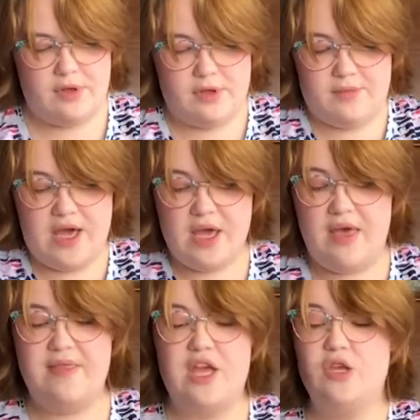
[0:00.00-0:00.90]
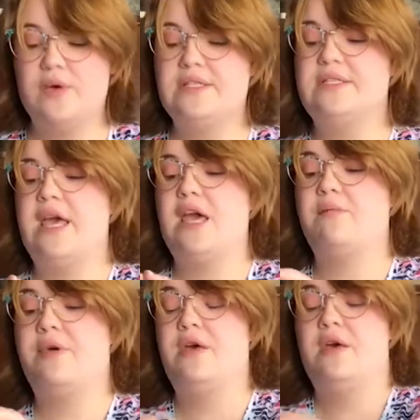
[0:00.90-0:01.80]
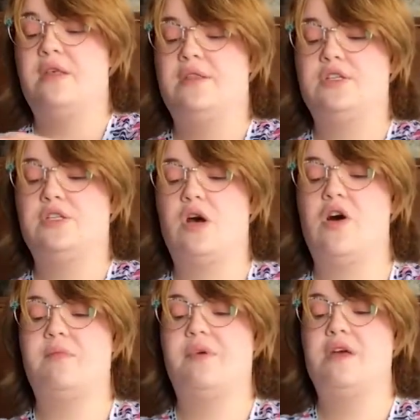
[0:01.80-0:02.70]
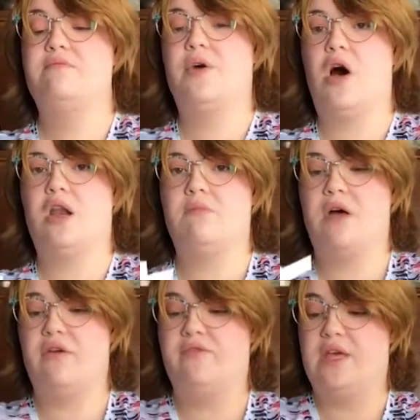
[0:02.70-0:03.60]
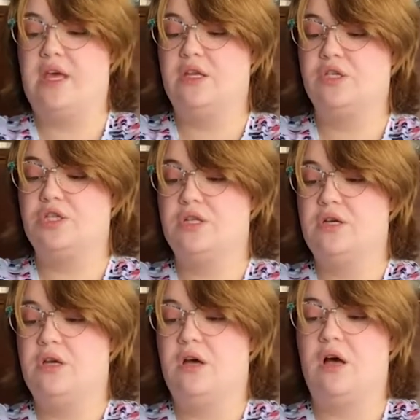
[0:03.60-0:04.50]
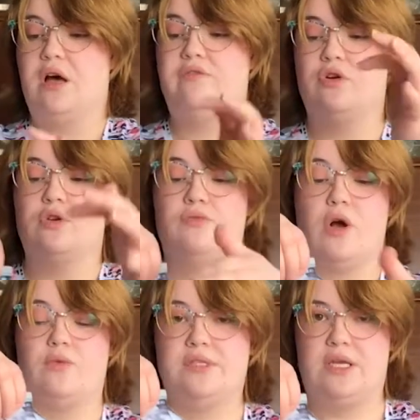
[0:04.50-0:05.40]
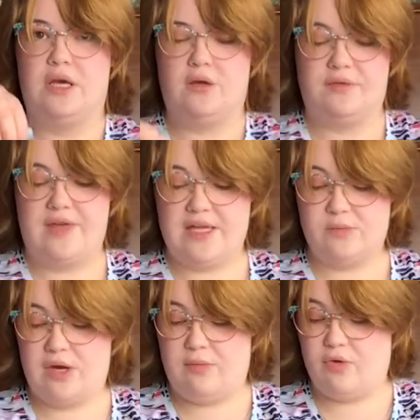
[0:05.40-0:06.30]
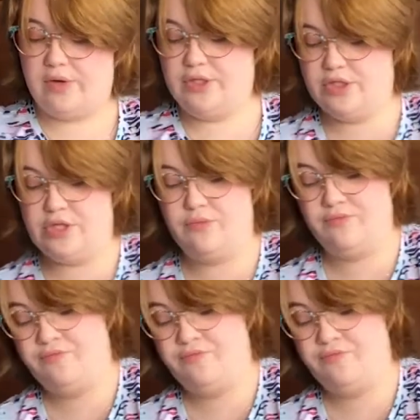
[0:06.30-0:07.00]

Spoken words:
All right, and then you can tape the top and bottom of each of your rows here. That's what I'm going to do.